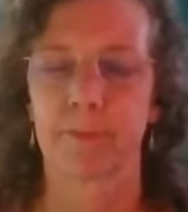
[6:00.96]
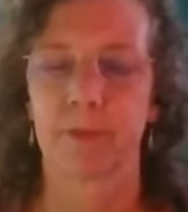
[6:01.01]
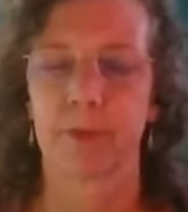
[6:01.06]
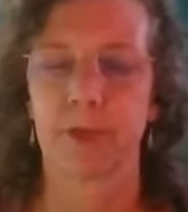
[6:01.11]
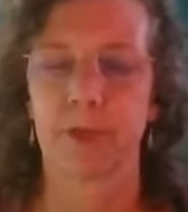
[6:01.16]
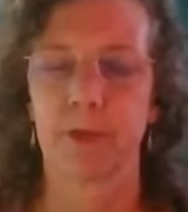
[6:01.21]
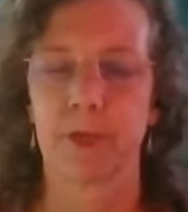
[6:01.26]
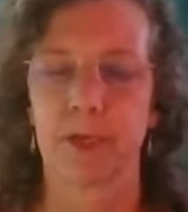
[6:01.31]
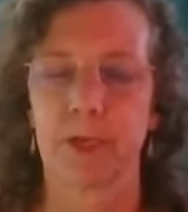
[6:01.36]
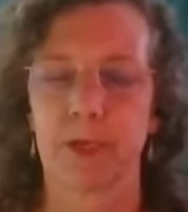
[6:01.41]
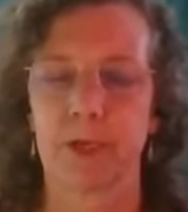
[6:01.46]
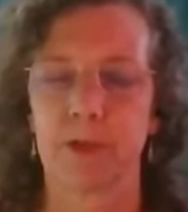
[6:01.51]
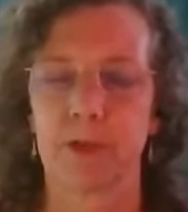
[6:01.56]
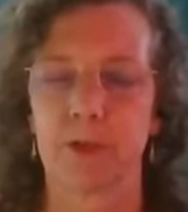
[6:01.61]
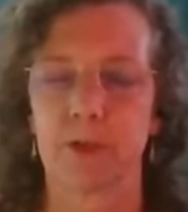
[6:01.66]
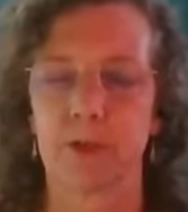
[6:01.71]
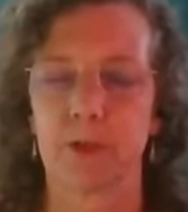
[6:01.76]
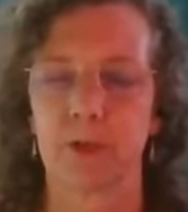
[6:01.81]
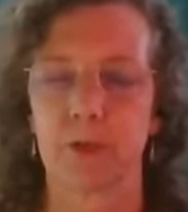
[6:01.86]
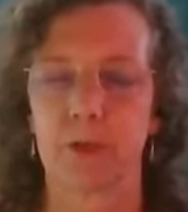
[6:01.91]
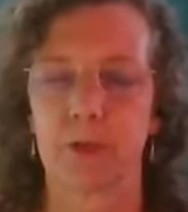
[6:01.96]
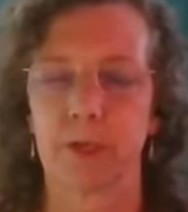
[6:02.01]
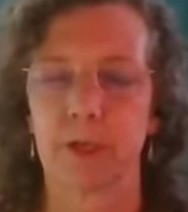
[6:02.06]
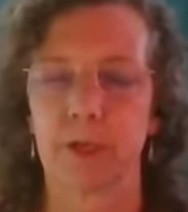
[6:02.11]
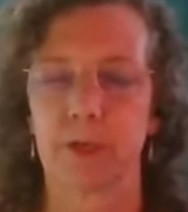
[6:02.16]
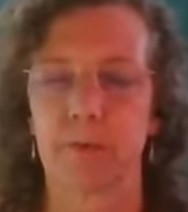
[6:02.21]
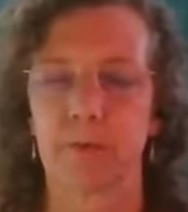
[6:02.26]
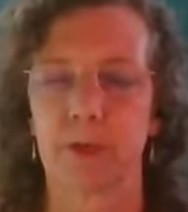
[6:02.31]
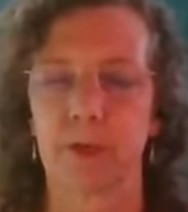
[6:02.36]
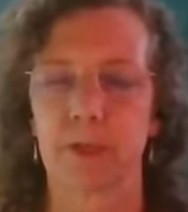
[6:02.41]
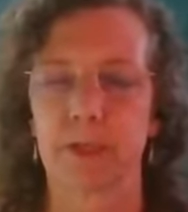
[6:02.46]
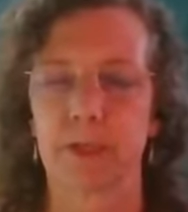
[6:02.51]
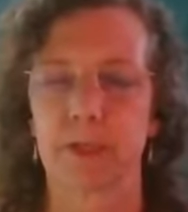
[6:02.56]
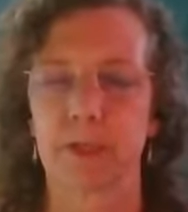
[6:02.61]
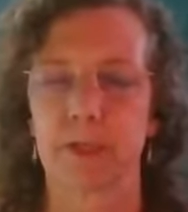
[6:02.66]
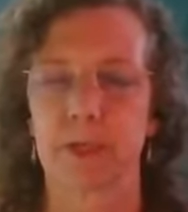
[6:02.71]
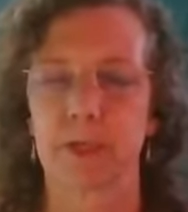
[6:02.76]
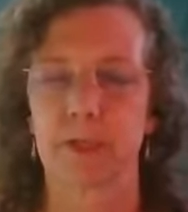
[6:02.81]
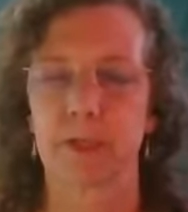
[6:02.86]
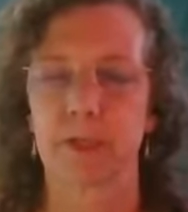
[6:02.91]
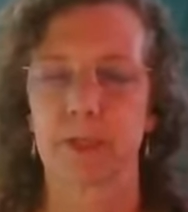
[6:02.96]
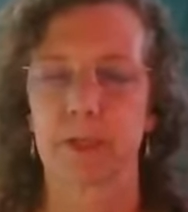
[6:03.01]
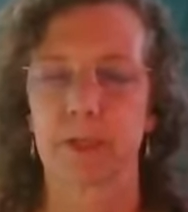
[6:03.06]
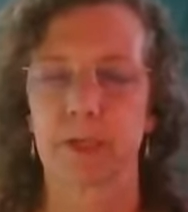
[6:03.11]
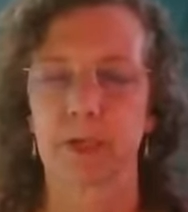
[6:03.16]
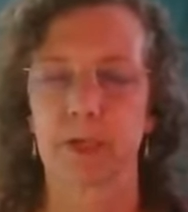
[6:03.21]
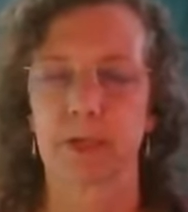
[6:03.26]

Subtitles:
Breathing into it, really sensing